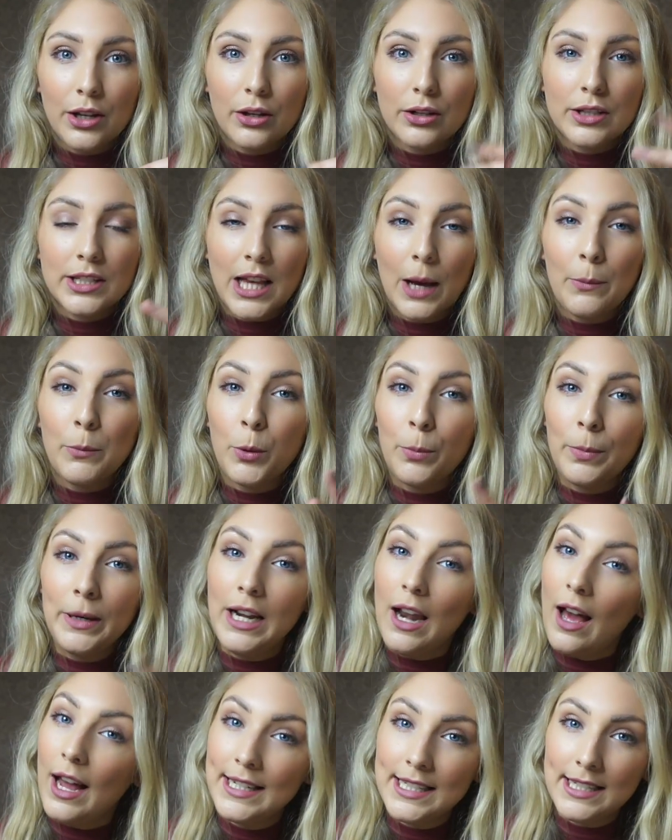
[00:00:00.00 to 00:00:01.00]
some will be
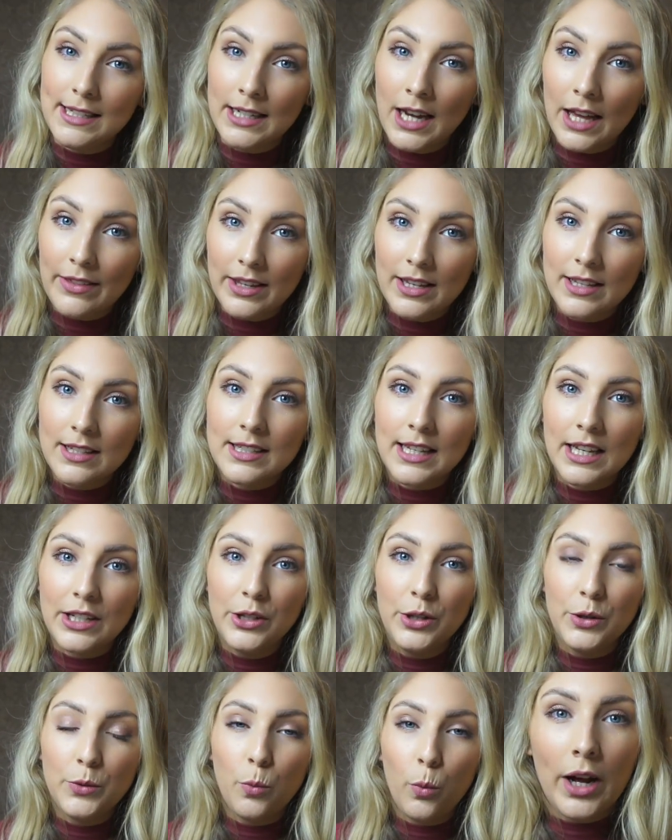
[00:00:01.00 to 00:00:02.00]
lighter than others,
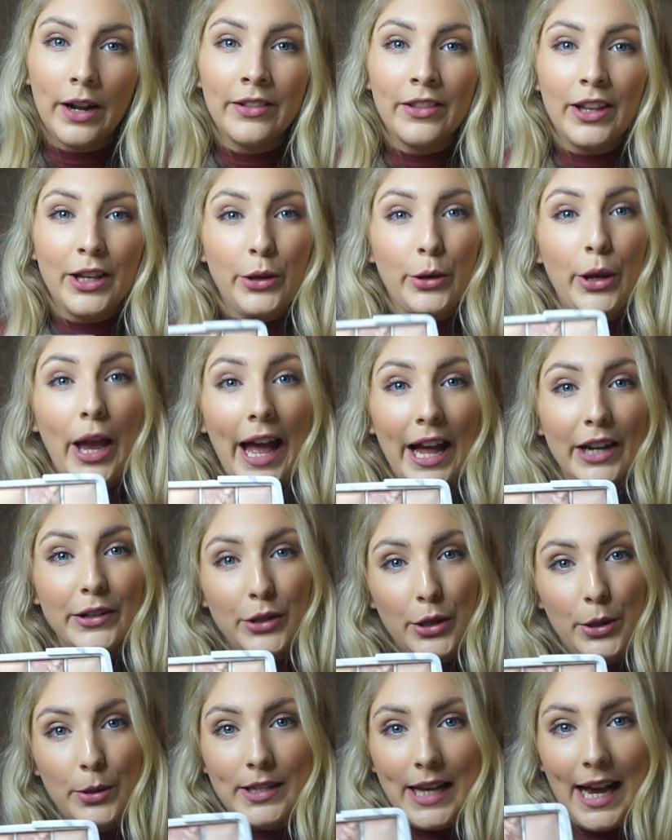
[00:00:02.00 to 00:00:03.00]
and you'd want that you can
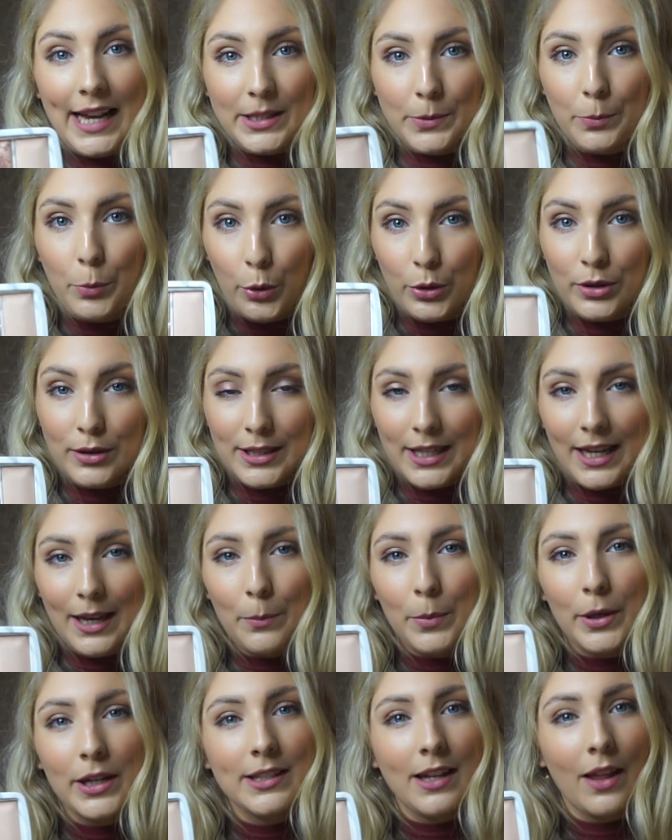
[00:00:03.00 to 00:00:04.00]
use as a
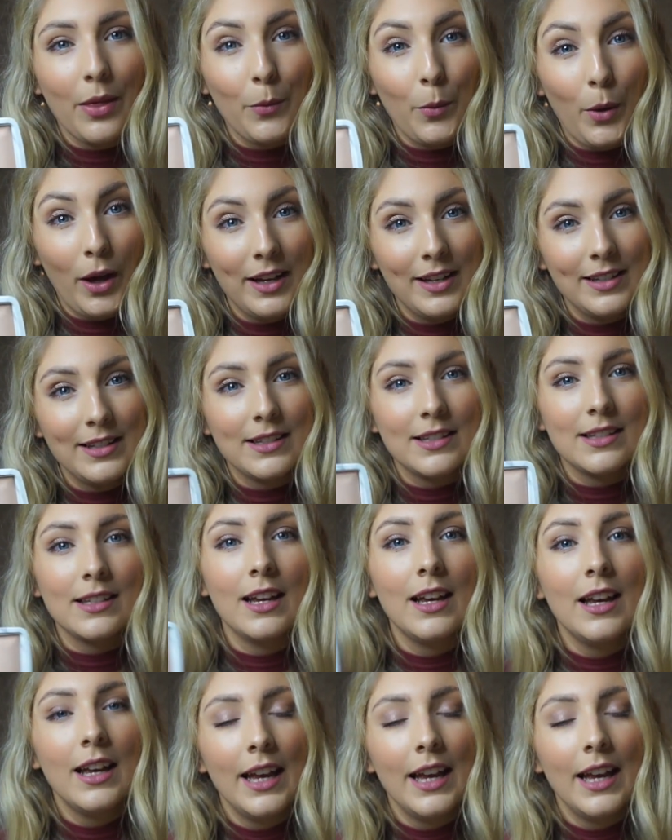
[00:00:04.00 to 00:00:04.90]
bronzer because otherwise